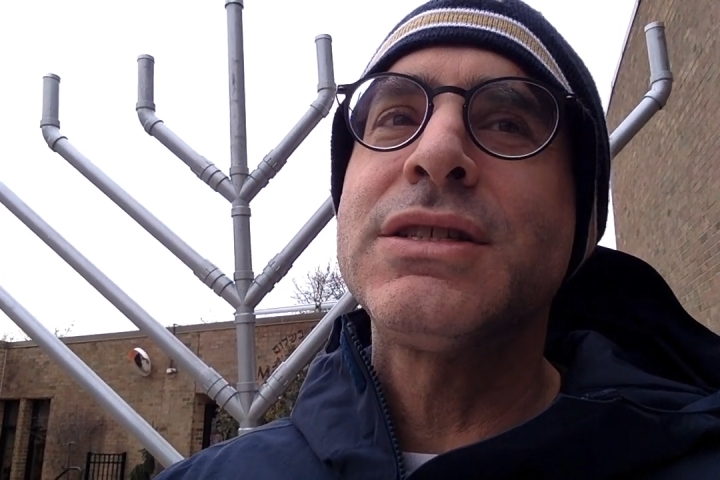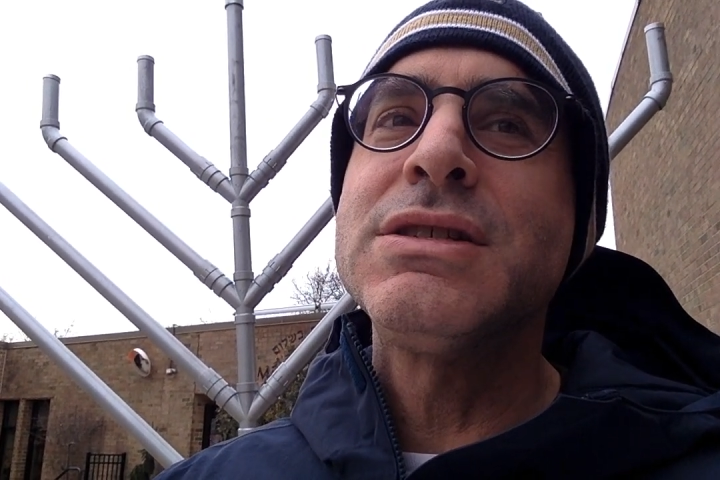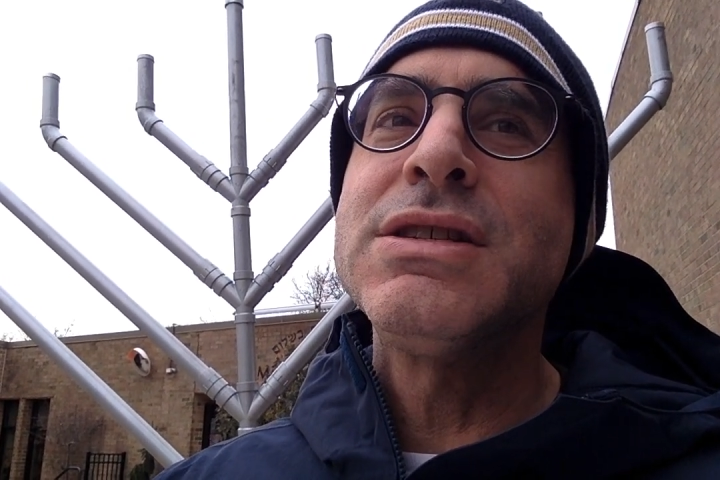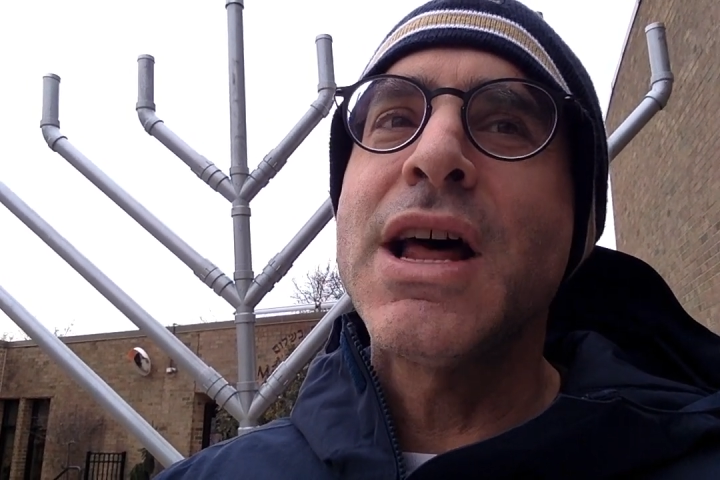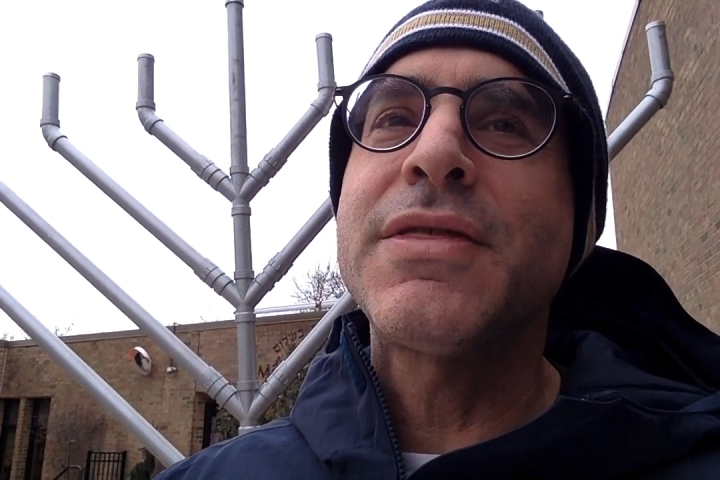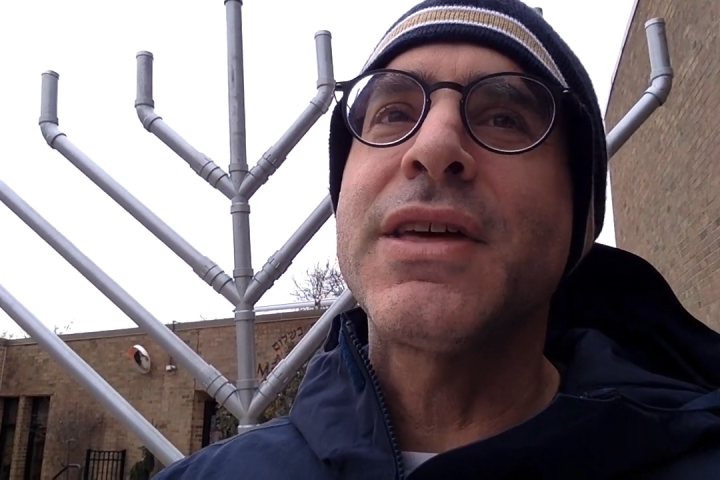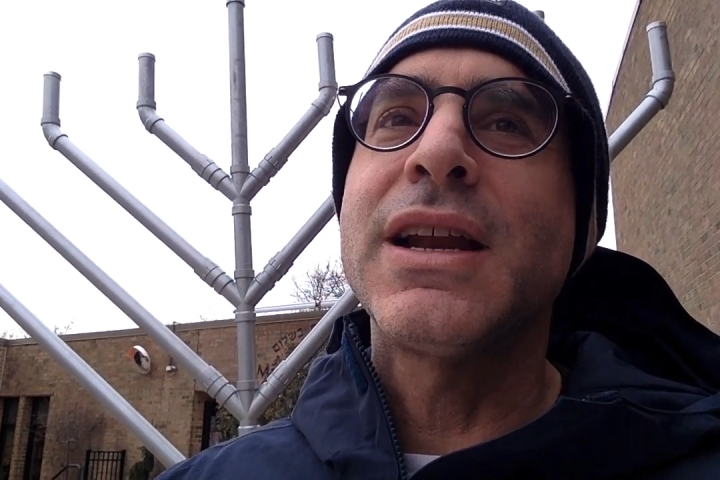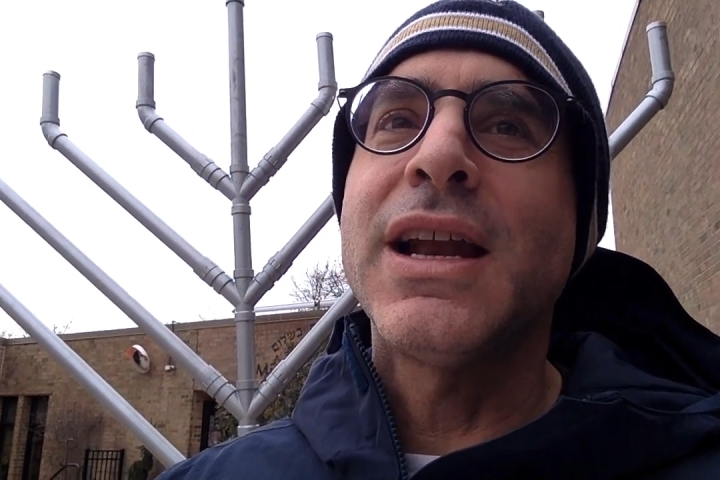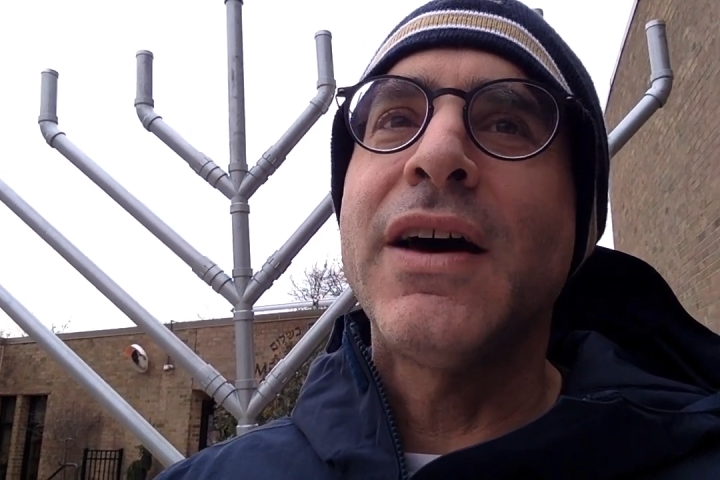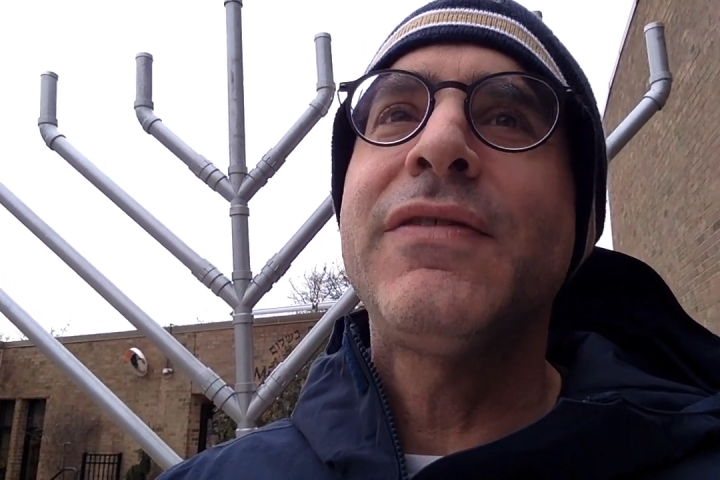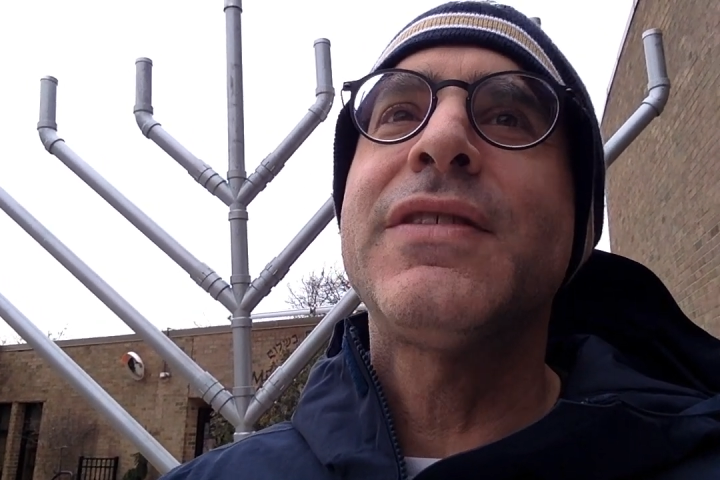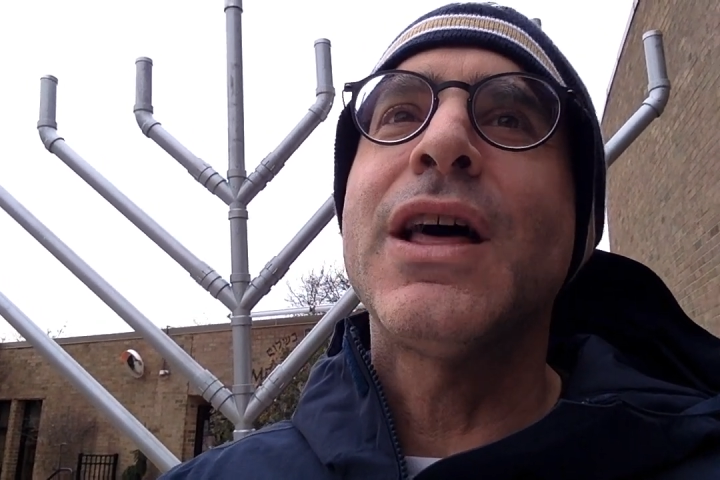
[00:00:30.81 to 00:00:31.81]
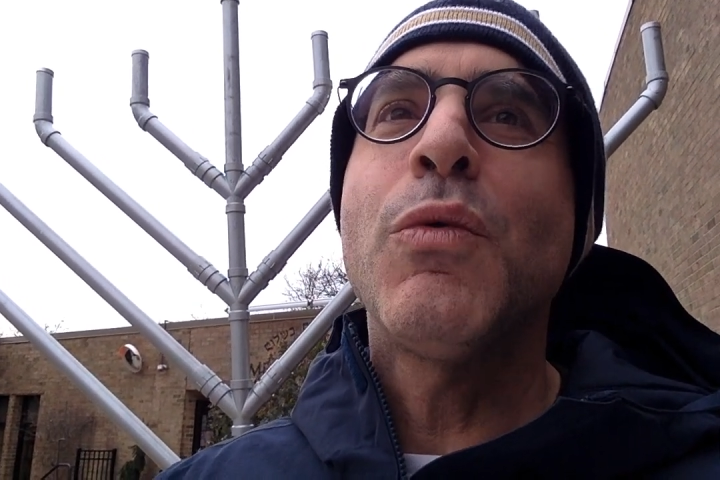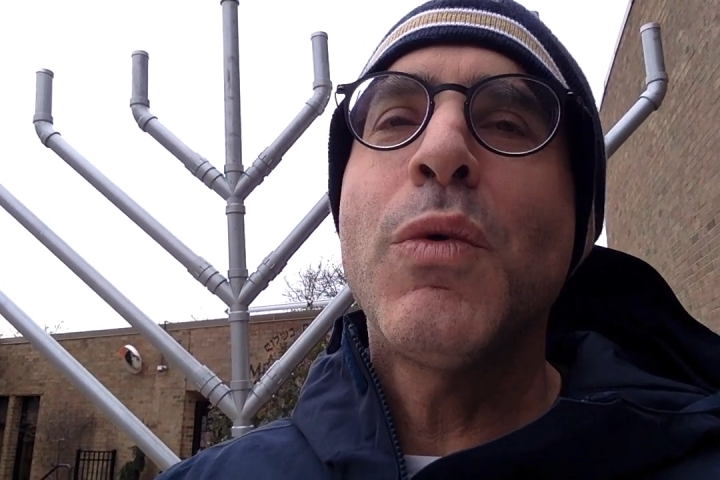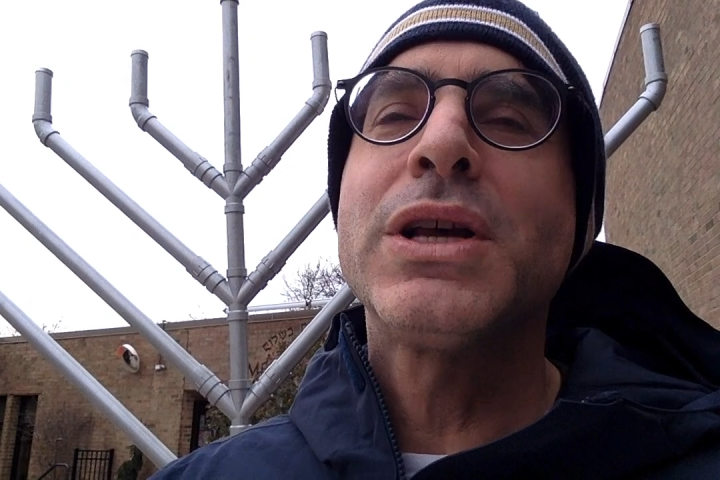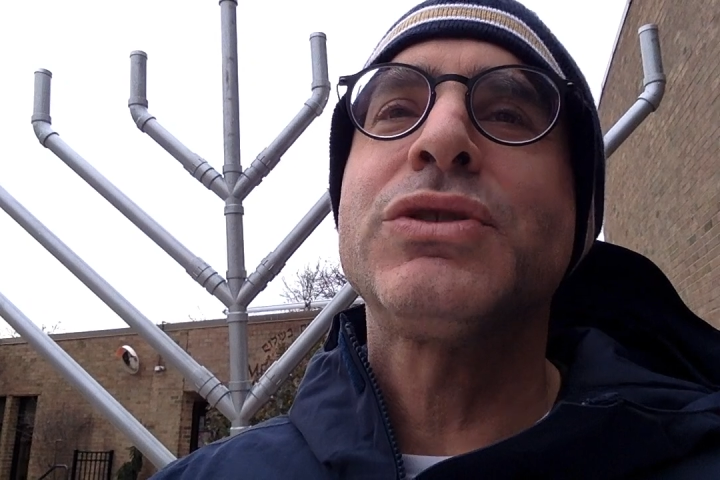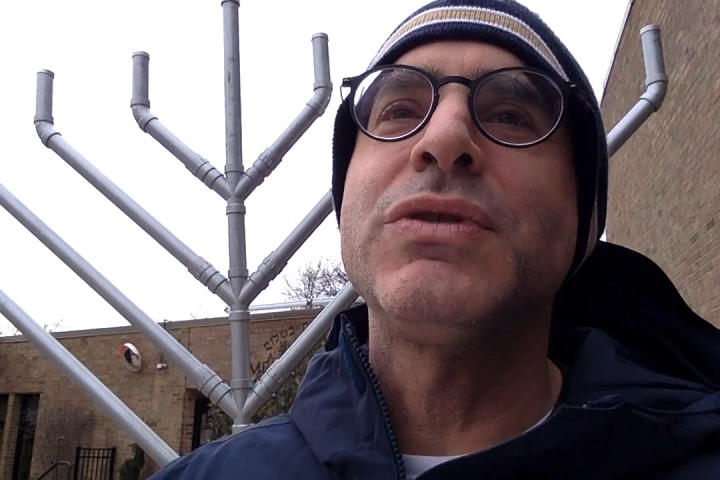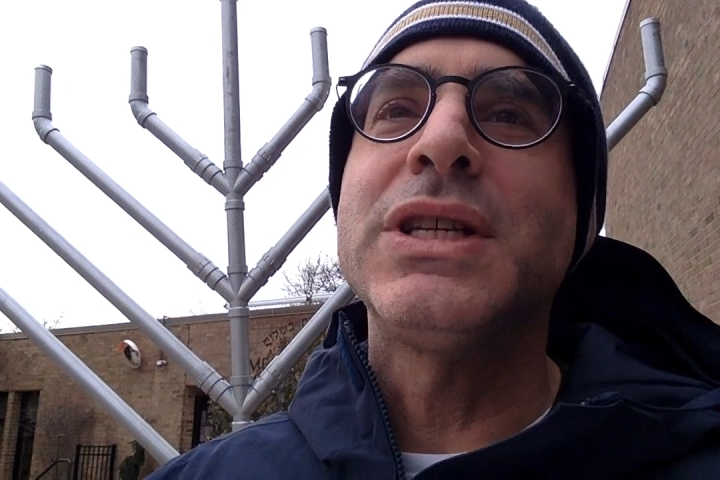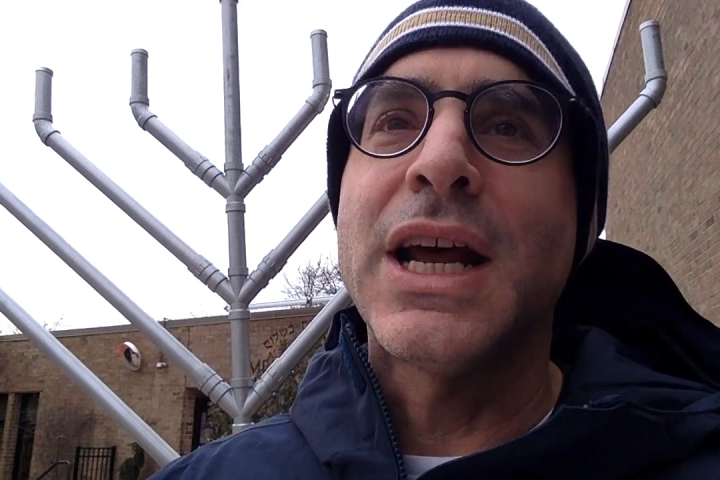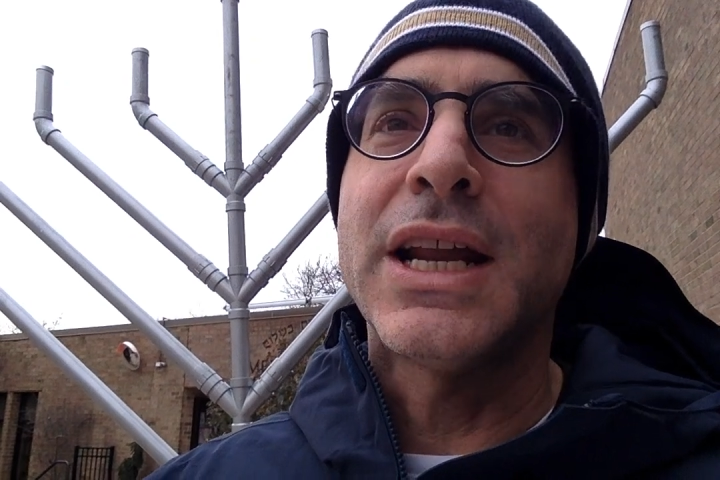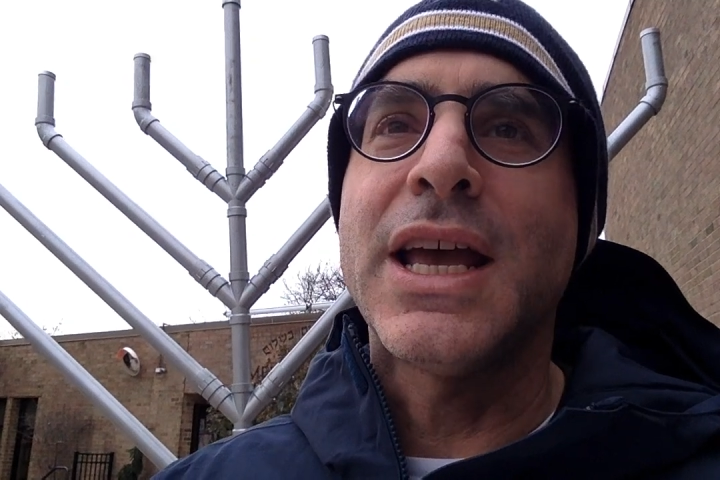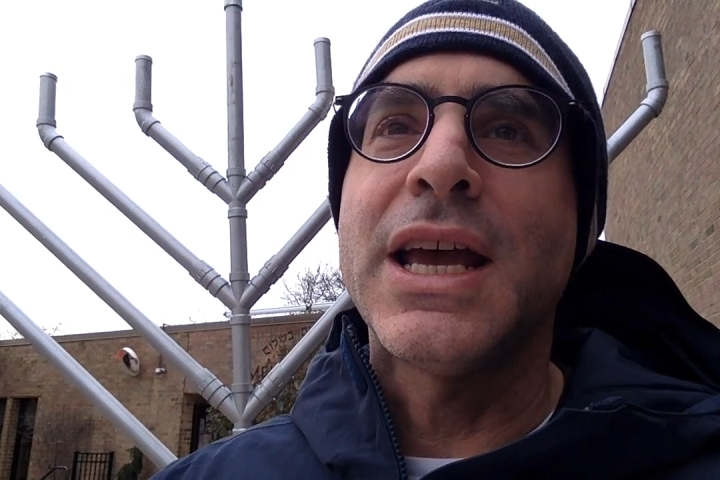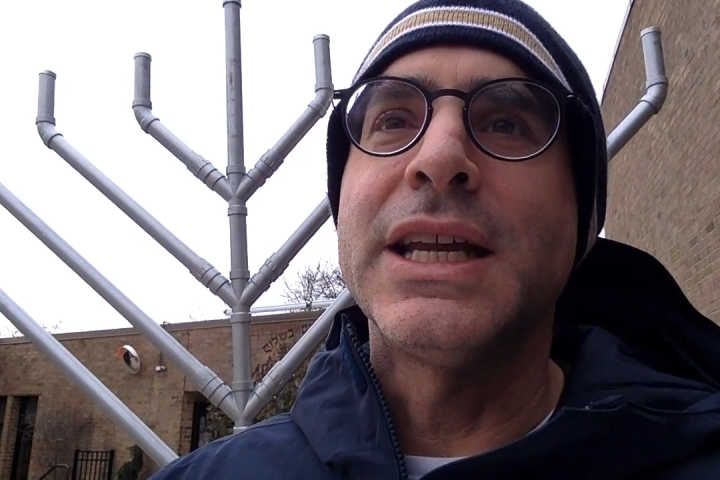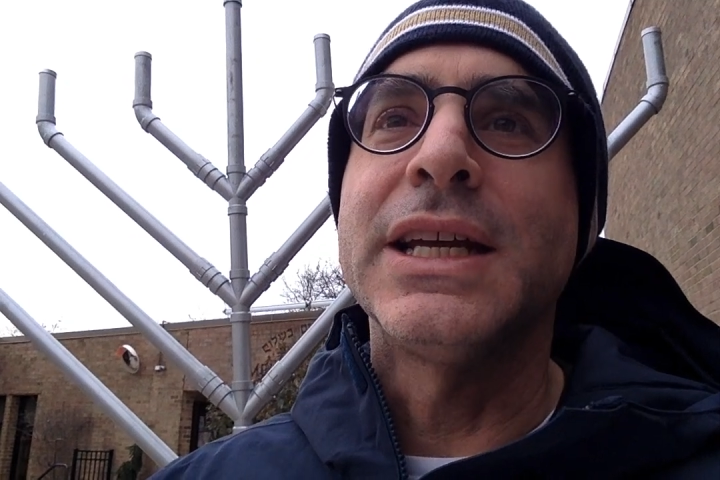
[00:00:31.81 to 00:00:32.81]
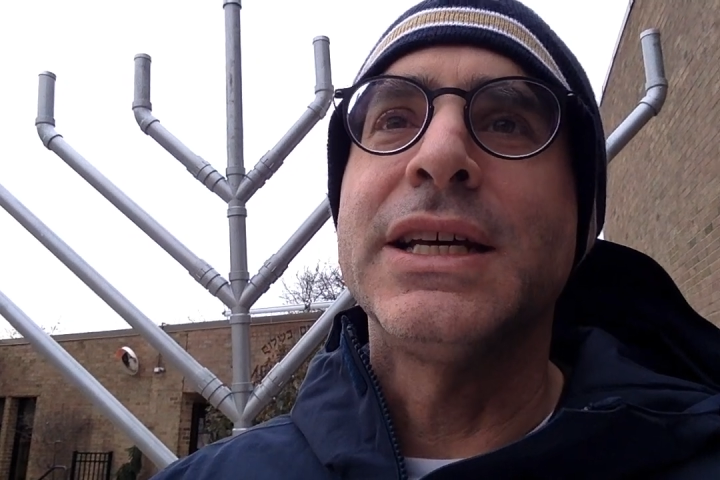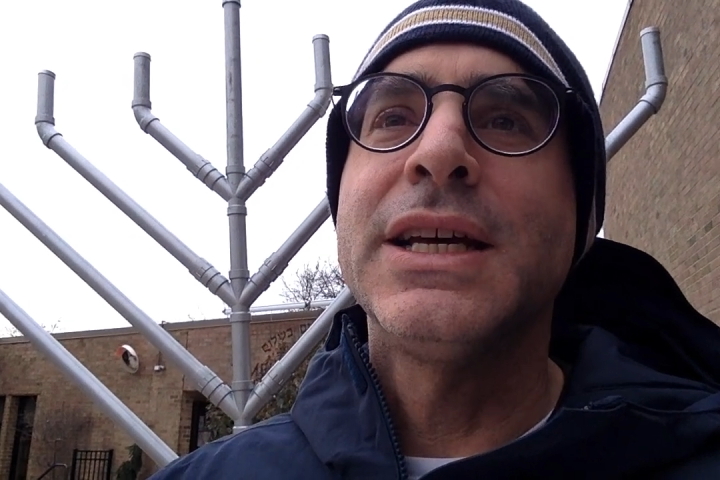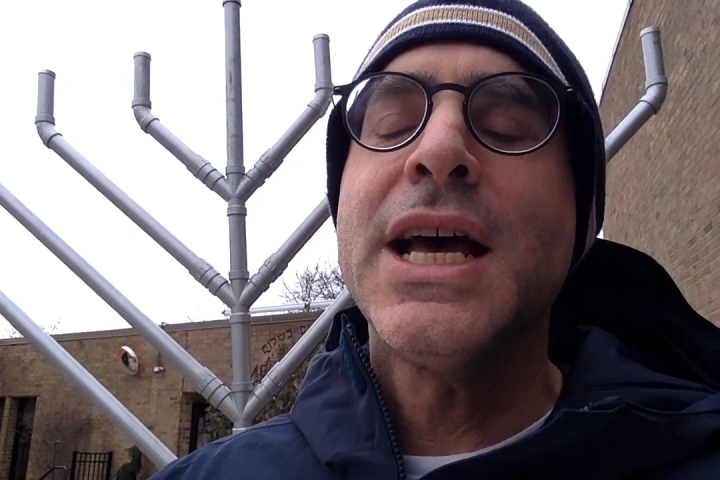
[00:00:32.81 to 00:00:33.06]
nothing left that was rededicated.